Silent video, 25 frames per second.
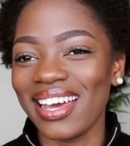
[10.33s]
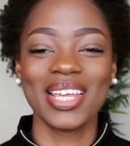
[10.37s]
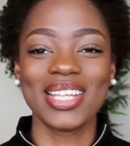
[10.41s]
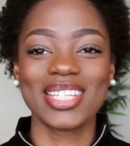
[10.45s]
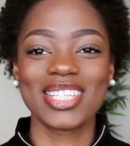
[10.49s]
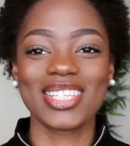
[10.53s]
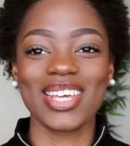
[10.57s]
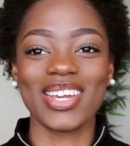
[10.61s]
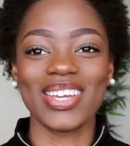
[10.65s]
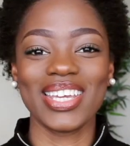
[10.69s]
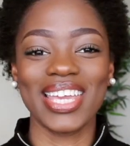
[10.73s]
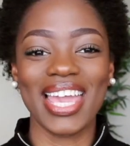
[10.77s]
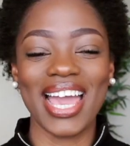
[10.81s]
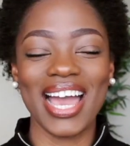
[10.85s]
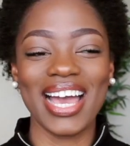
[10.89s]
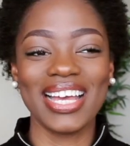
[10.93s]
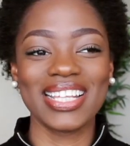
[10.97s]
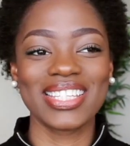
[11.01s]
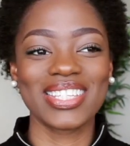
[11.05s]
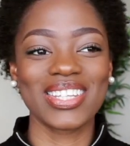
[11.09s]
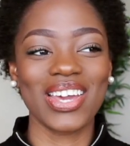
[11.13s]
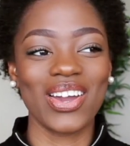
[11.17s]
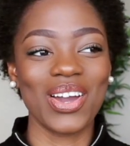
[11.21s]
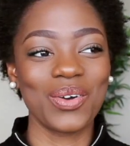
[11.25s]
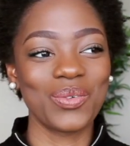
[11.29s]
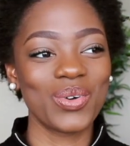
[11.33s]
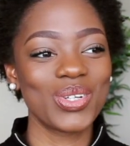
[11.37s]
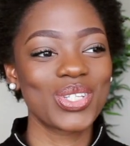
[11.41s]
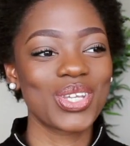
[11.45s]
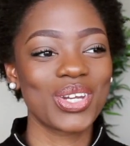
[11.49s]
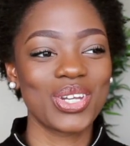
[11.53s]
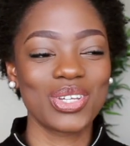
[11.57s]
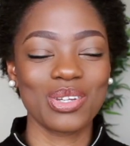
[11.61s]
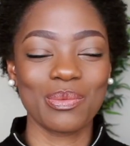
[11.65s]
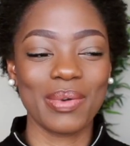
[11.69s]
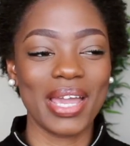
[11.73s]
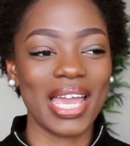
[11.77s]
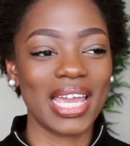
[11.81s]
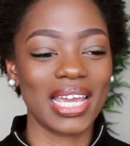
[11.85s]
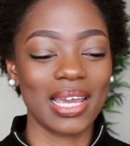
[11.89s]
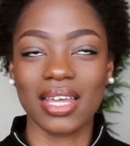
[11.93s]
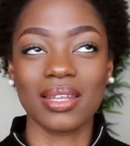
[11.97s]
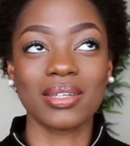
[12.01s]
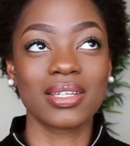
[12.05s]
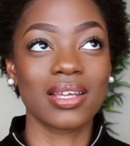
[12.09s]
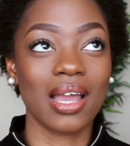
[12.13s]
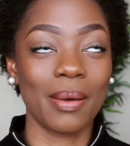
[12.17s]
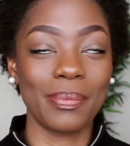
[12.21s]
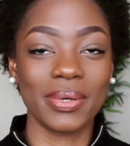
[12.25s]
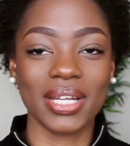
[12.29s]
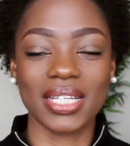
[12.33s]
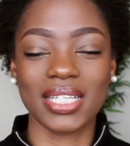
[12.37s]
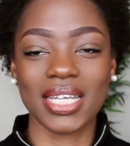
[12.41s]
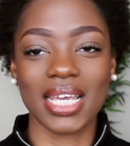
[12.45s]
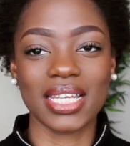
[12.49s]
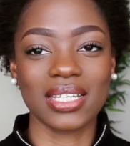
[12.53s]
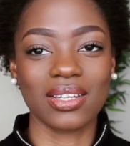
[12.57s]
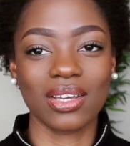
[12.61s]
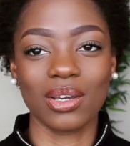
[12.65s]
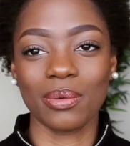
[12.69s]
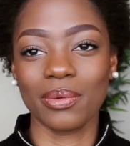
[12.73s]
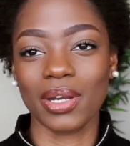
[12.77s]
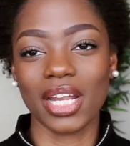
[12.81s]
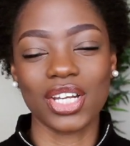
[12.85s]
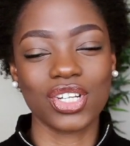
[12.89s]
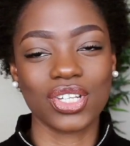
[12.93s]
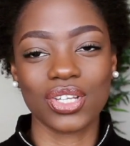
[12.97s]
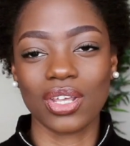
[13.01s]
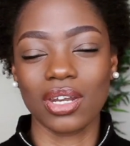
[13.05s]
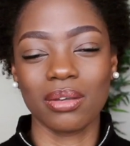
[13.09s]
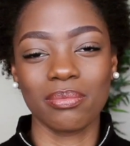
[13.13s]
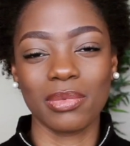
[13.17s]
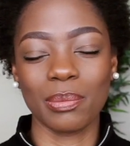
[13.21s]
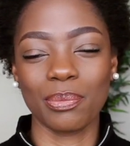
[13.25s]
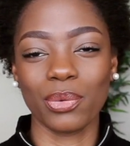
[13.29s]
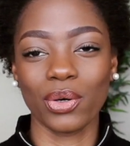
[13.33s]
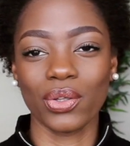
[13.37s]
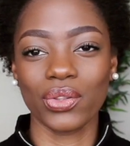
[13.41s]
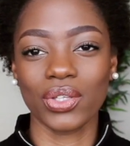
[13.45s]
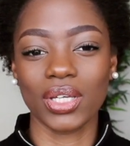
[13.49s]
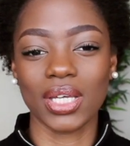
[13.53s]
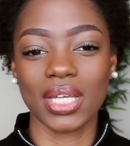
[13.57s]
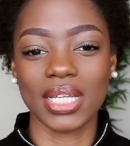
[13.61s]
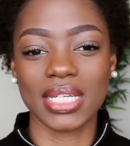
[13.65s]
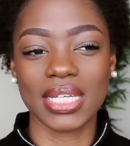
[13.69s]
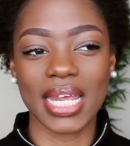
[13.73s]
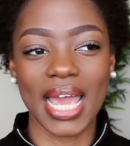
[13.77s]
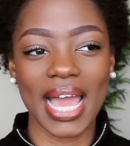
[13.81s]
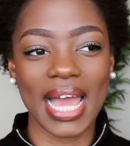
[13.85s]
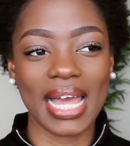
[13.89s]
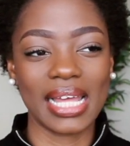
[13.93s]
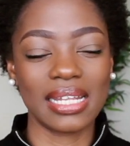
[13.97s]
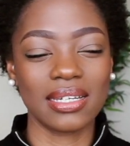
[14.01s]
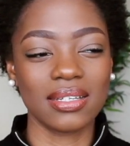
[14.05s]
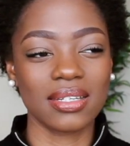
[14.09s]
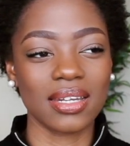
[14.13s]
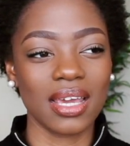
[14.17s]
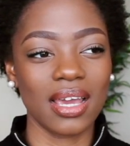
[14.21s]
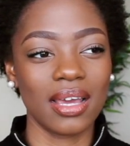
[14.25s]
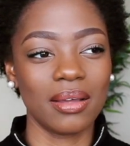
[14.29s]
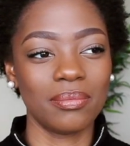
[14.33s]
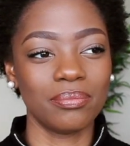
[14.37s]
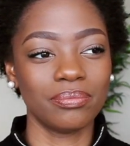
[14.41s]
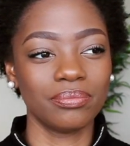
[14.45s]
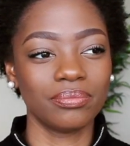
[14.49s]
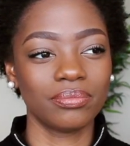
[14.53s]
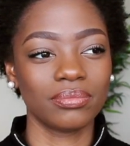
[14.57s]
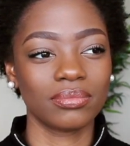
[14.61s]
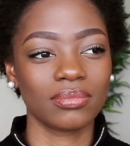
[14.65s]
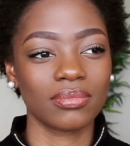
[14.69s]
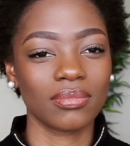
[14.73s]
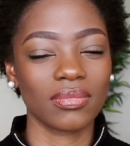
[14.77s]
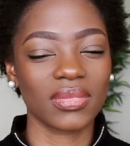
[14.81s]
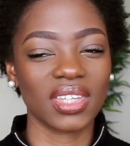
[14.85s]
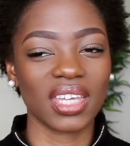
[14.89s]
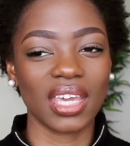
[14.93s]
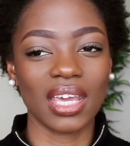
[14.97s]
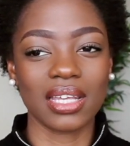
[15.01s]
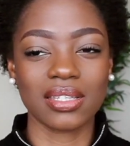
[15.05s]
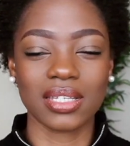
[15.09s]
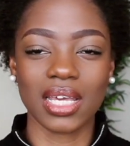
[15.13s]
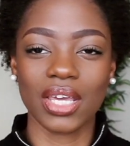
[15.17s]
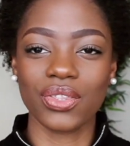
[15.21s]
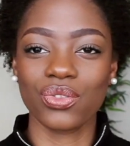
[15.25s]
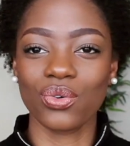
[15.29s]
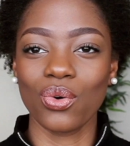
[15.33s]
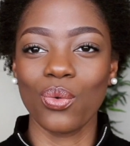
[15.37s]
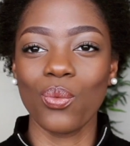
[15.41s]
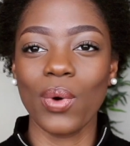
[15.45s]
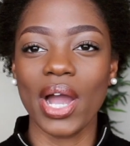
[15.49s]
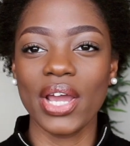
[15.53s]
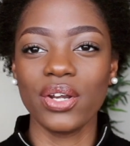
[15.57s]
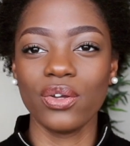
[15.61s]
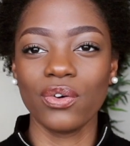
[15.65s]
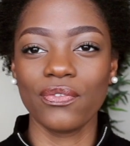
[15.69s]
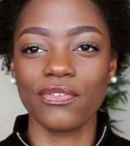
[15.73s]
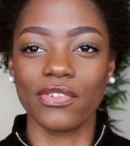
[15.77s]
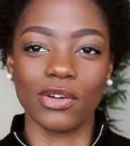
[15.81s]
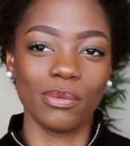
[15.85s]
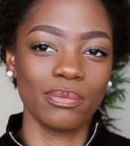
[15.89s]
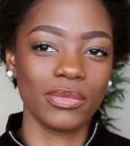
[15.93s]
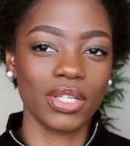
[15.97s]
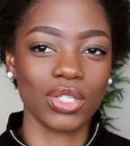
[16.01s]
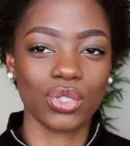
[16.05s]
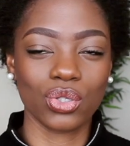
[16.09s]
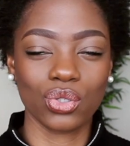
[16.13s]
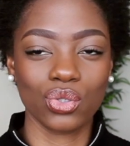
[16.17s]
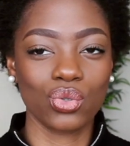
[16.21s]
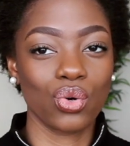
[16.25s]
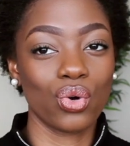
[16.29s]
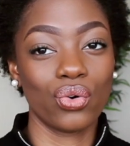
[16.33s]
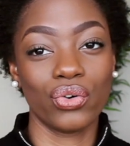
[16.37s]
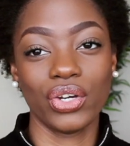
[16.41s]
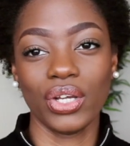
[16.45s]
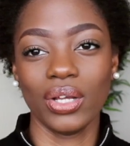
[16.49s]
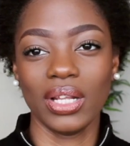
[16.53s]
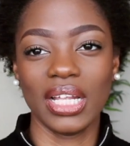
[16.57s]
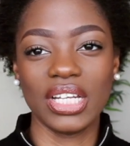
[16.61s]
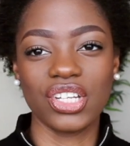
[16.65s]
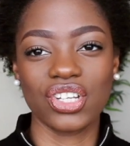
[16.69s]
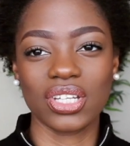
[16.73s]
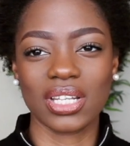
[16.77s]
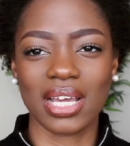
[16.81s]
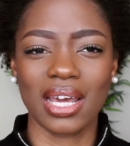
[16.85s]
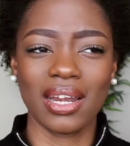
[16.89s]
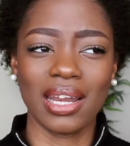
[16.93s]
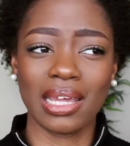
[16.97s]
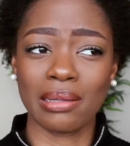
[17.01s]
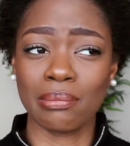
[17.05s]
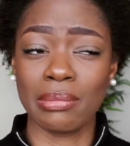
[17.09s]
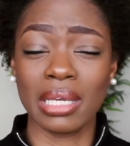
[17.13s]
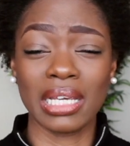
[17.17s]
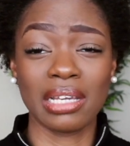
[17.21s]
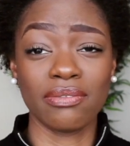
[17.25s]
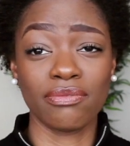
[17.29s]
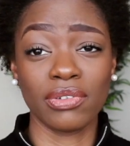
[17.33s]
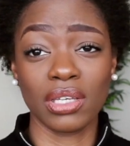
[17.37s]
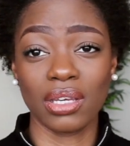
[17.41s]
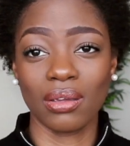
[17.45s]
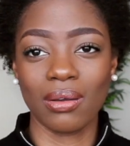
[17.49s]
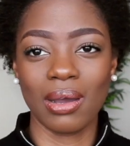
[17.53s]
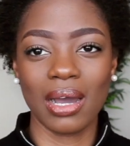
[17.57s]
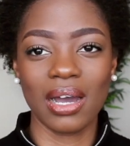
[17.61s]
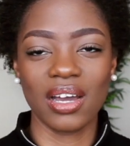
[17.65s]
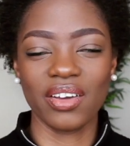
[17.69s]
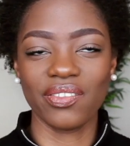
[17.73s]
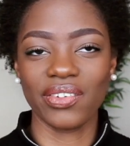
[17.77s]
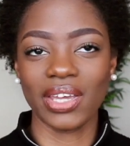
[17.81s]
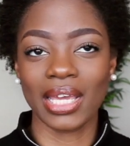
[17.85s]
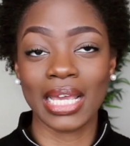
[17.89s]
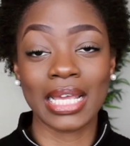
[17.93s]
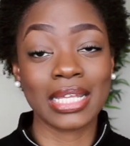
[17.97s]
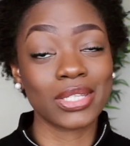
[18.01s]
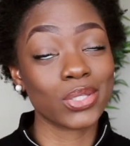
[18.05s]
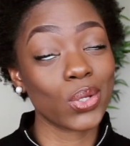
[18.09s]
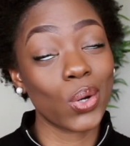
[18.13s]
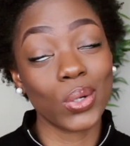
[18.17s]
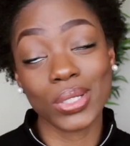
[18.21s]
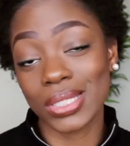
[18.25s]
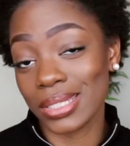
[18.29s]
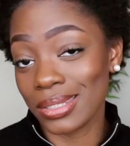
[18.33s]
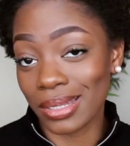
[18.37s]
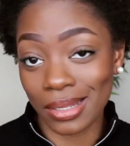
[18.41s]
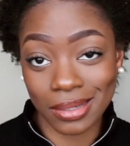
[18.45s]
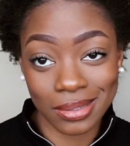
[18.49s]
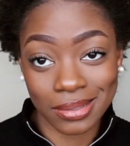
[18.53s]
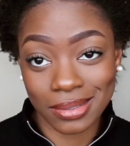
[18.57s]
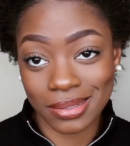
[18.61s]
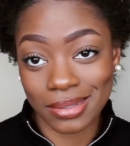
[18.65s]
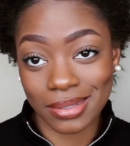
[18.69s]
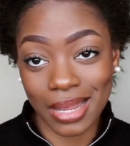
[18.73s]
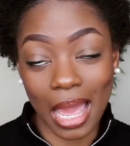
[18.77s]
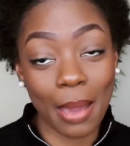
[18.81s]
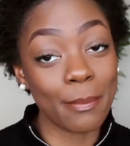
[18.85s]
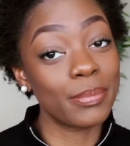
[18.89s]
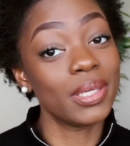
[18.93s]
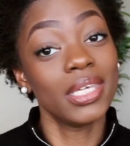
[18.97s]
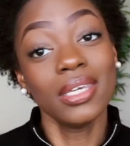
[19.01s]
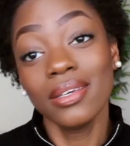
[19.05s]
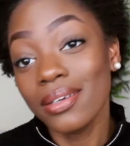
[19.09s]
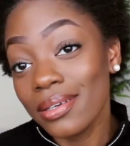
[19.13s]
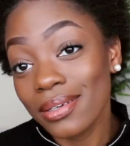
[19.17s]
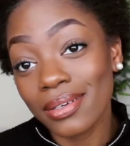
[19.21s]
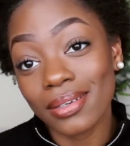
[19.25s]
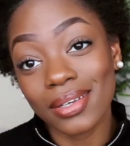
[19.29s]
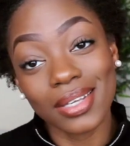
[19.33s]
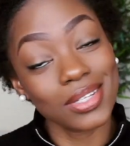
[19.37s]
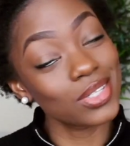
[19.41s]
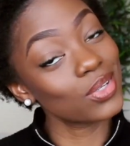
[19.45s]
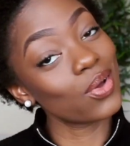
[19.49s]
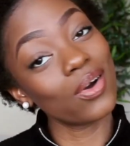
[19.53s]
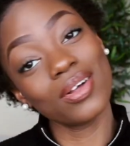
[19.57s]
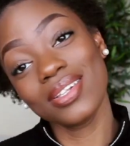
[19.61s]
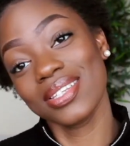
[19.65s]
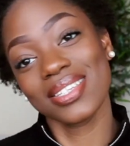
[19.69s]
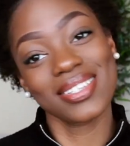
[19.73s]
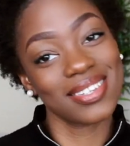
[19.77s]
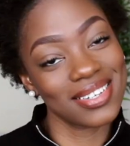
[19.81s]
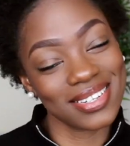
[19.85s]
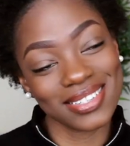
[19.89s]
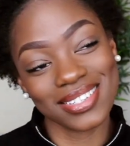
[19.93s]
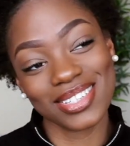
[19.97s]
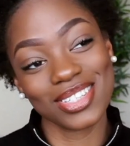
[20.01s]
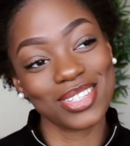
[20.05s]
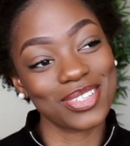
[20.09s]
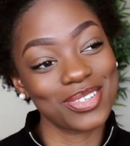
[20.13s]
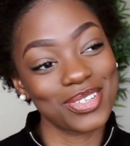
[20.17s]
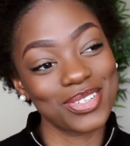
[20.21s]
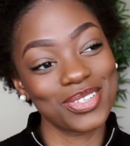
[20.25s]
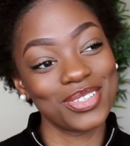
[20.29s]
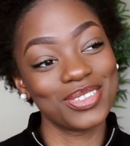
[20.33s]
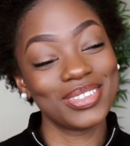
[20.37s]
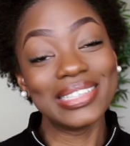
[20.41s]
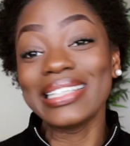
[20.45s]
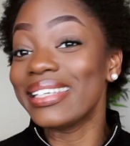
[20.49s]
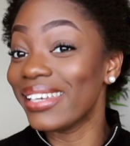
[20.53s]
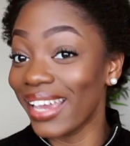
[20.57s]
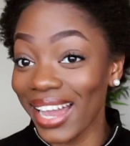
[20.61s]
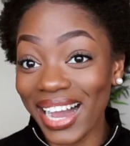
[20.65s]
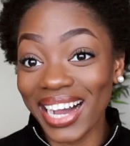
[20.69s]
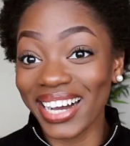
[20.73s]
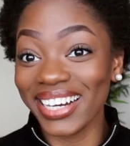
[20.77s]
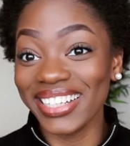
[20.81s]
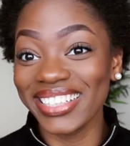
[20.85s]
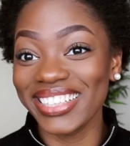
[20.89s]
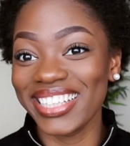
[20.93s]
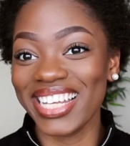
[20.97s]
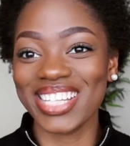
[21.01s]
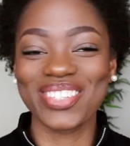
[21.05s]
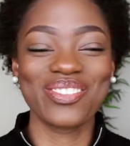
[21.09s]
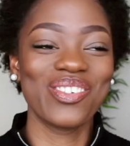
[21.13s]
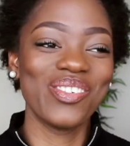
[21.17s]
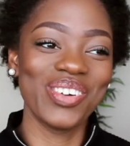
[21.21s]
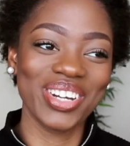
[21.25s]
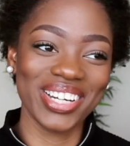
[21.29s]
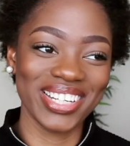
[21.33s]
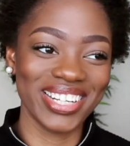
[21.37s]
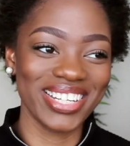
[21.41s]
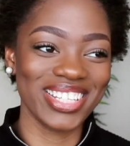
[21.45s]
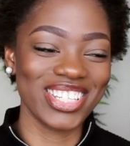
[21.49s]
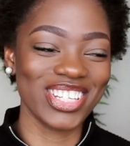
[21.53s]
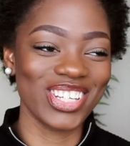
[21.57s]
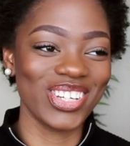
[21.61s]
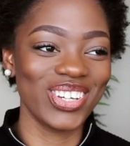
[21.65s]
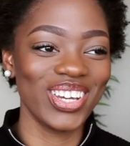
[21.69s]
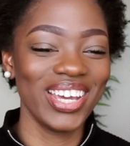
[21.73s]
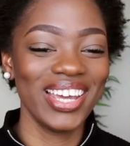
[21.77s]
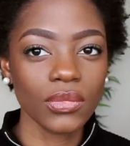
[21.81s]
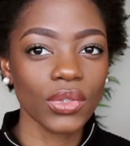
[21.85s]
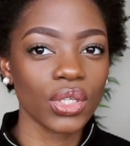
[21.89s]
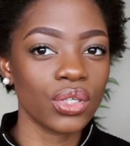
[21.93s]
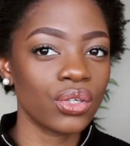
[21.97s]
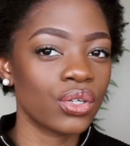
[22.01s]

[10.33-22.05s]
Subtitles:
So yeah, so I was going to do my hair a couple of days ago, but I just couldn't be bothered, and yeah, so I thought why not film this tutorial and just kind of like make a video out of it. It's content, Abby, it's content. So yeah, that's what we're going to do.